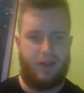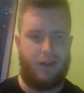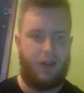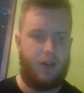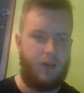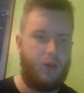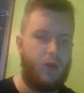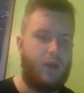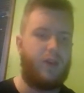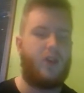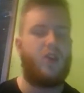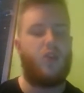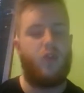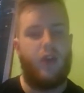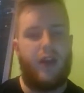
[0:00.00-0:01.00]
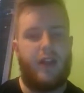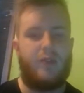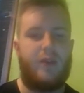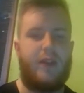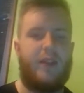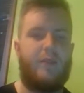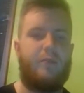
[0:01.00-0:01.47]
don't have the
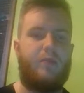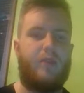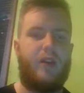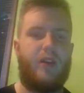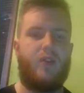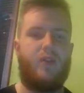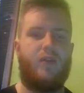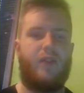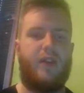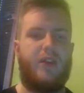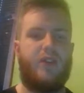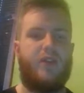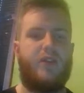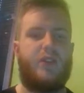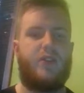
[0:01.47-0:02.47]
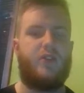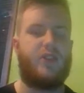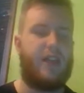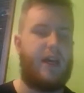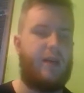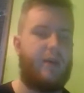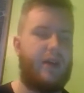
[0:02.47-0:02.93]
greatest way to break through fairies. Obviously, got
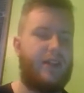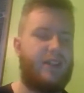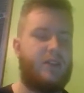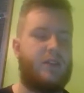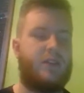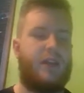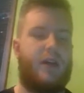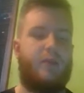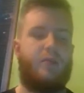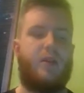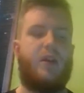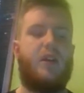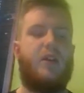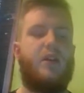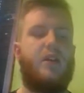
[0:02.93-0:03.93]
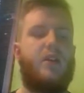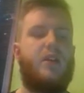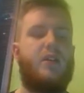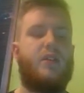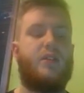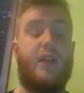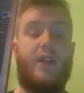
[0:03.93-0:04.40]
Stab Ice and Stab
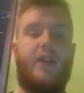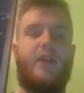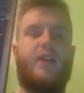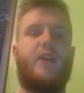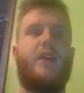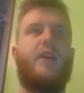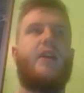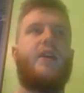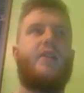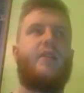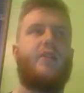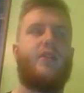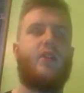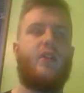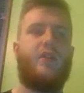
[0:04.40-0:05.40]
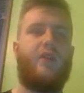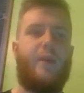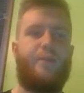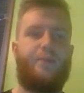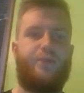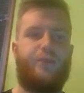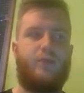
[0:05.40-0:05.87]
Psychic to sort of
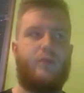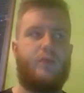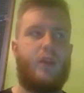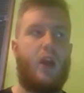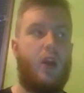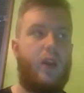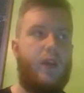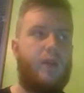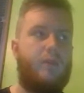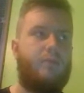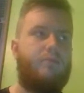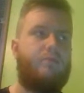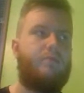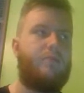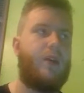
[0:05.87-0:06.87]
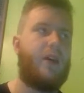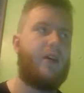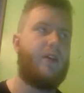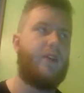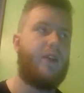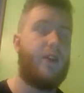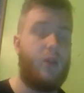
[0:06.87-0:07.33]
hurt them, but
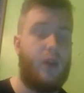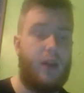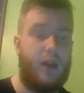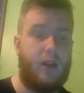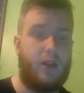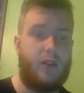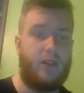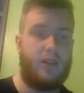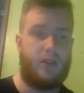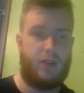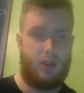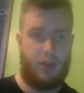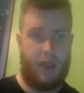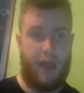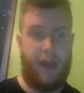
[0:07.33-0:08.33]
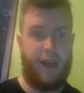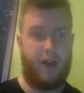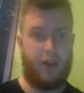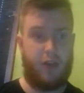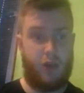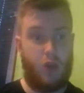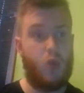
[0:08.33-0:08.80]
they do hit us. Hit
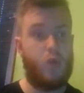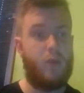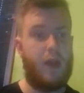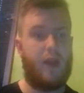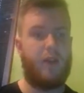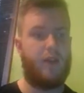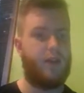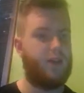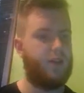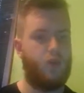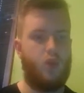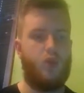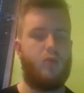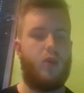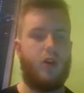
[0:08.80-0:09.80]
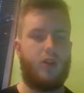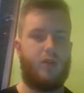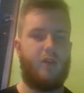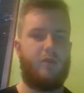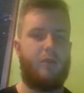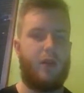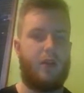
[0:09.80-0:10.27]
our two main, like the 2 Mons
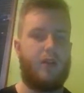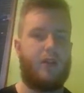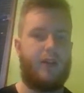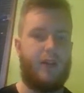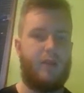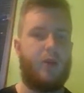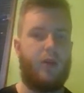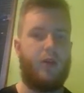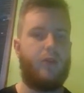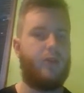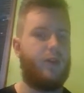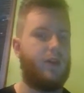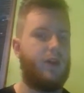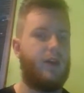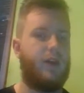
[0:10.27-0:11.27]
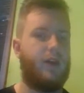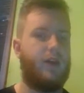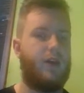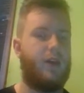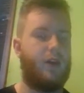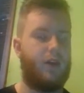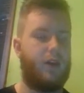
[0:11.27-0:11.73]
we have built a team around,
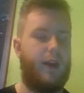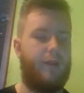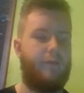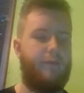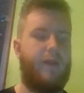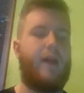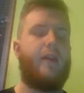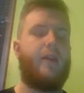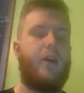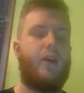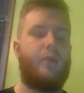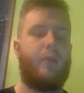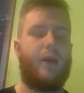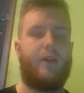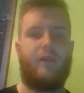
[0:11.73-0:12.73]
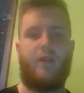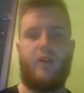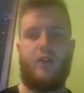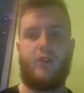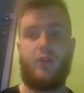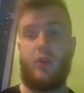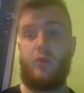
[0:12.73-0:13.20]
are hit very hard by
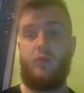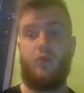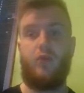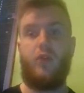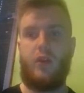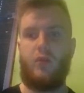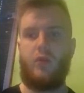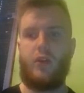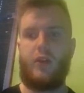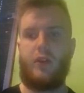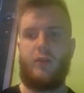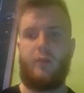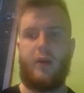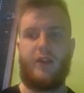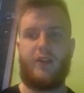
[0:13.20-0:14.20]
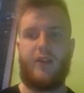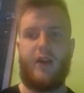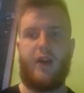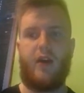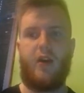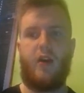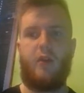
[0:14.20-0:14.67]
fairy. So I really wanted to patch
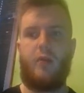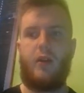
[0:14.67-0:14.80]
that up.